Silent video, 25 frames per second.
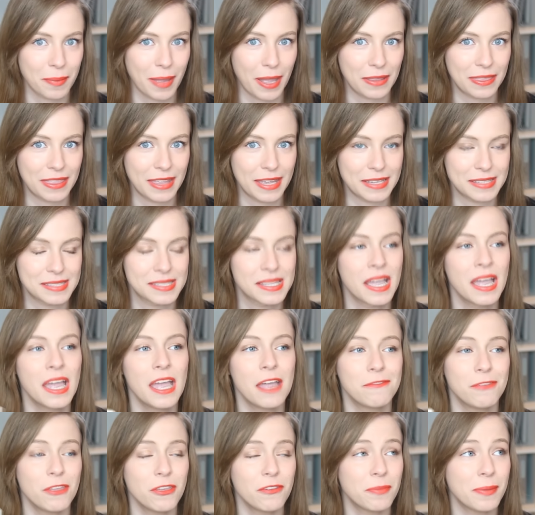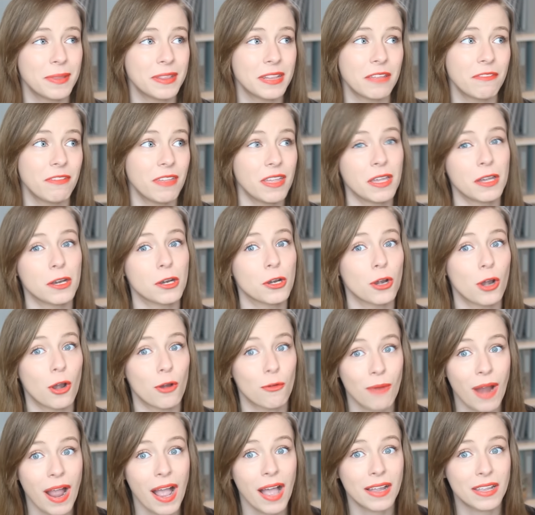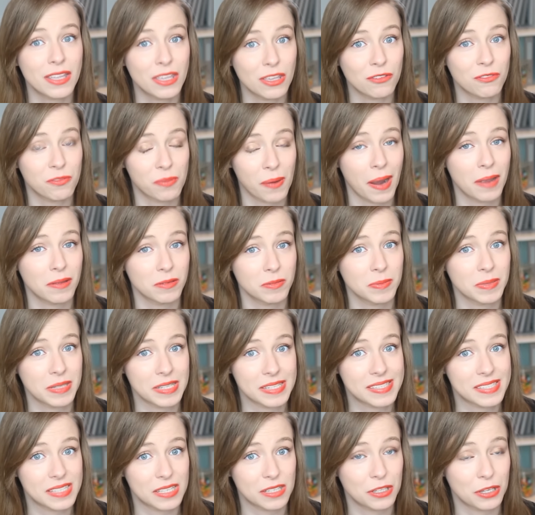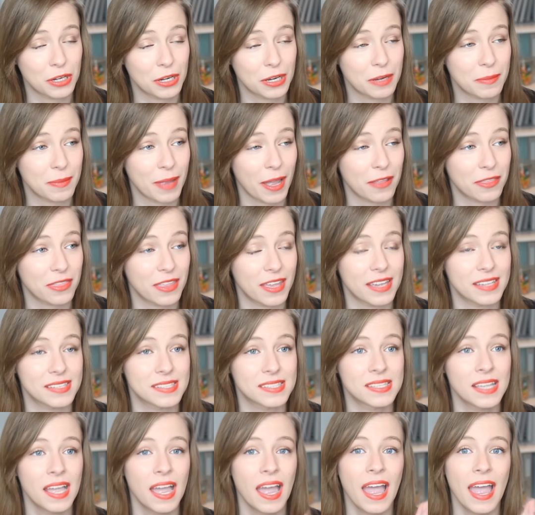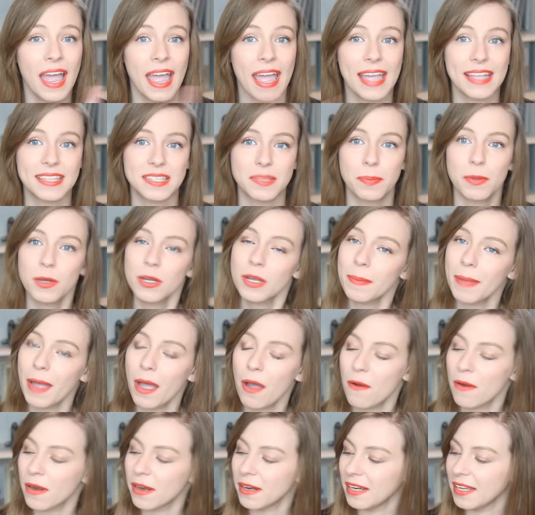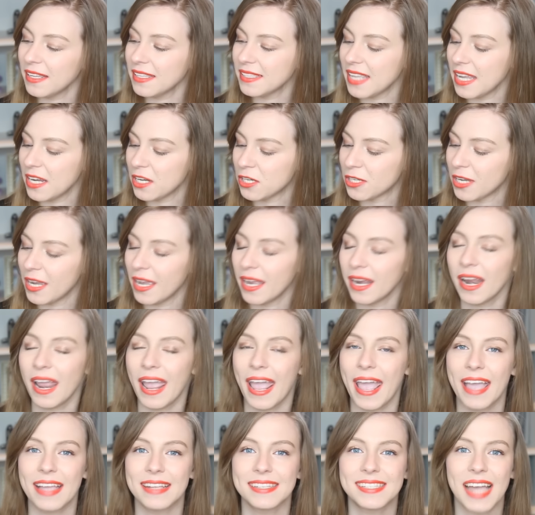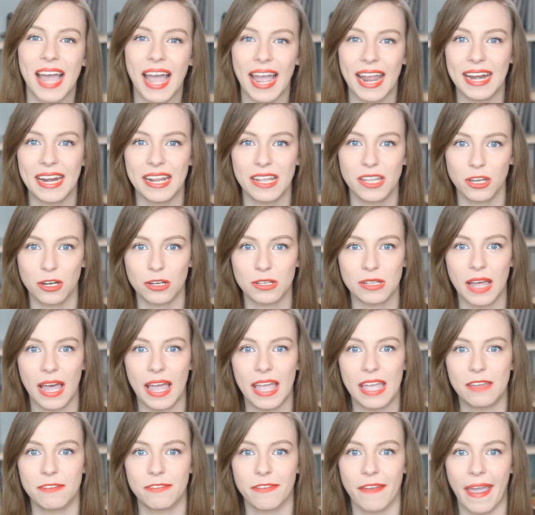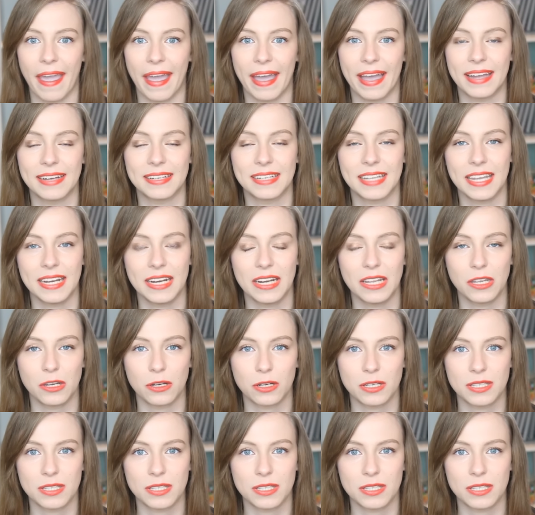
about this. If you've been living under a rock, you've probably still heard about this. It's a book about organization and tidying your life and getting